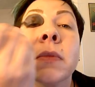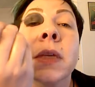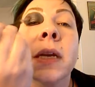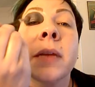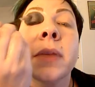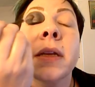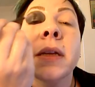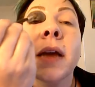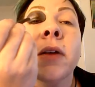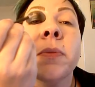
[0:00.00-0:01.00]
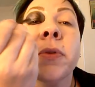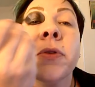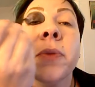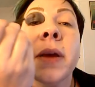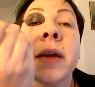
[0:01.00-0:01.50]
Kind of blend it out
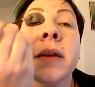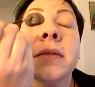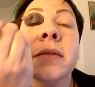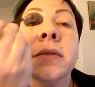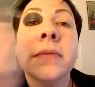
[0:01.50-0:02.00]
both ways.